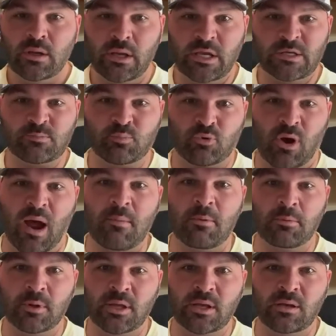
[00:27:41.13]
is
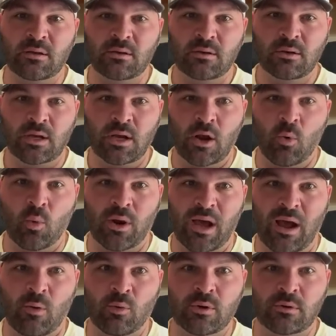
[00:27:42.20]
probably, you know, what
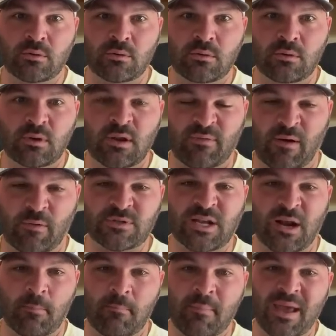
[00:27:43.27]
I would, if I was
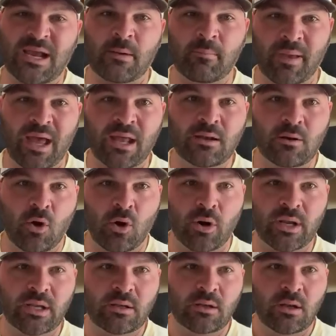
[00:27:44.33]
going to make a bet on
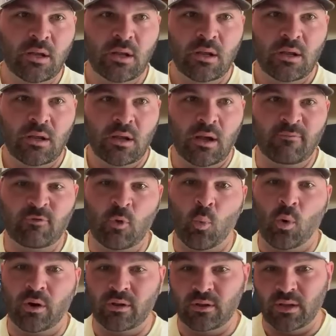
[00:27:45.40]
it. If you
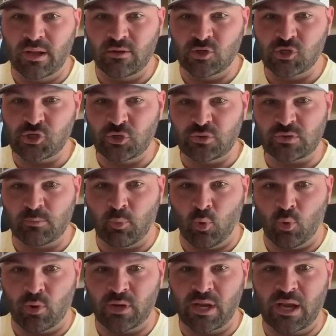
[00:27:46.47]
wanted to lay the juice of
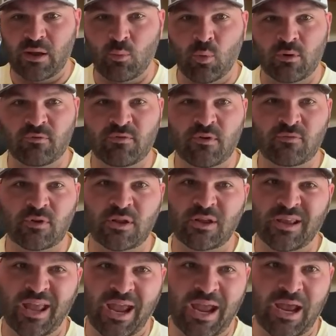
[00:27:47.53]
Poirier at 150, you
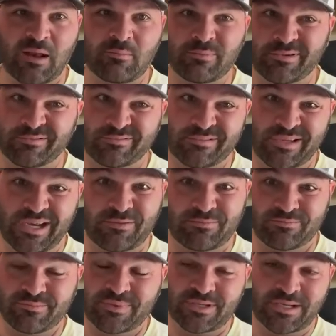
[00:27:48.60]
can, but you gotta
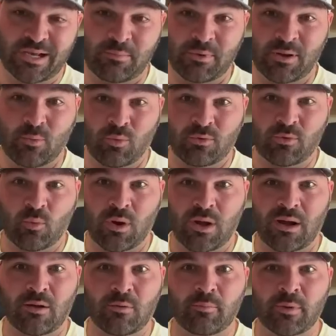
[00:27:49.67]
make it worth your
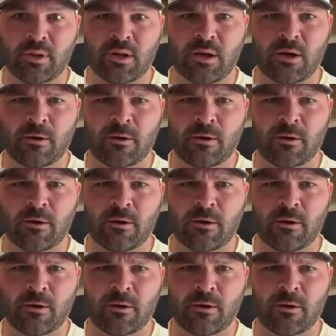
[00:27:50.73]
while. But